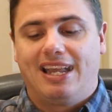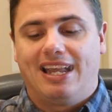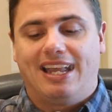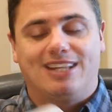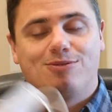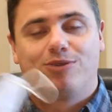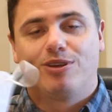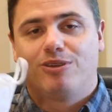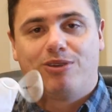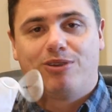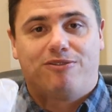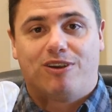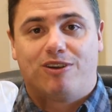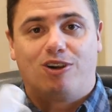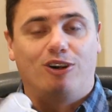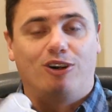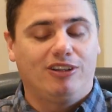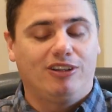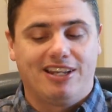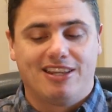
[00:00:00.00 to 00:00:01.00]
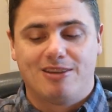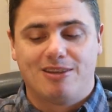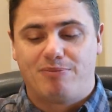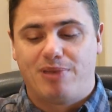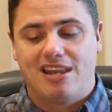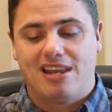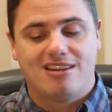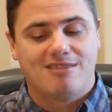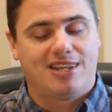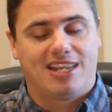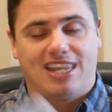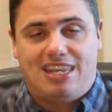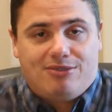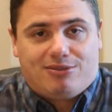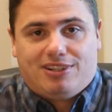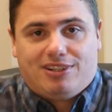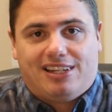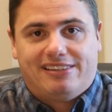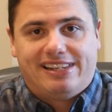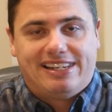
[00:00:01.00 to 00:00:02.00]
It's one that we found early in the pandemic. He
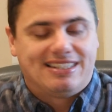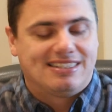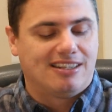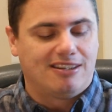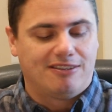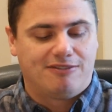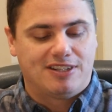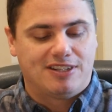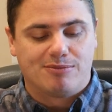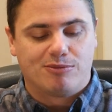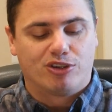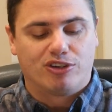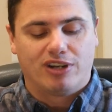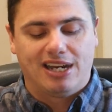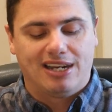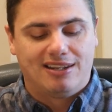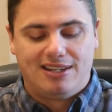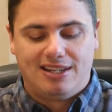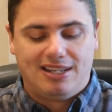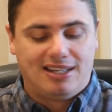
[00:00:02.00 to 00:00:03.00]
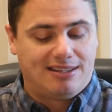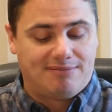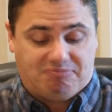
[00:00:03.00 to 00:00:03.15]
really likes it. It fits him great.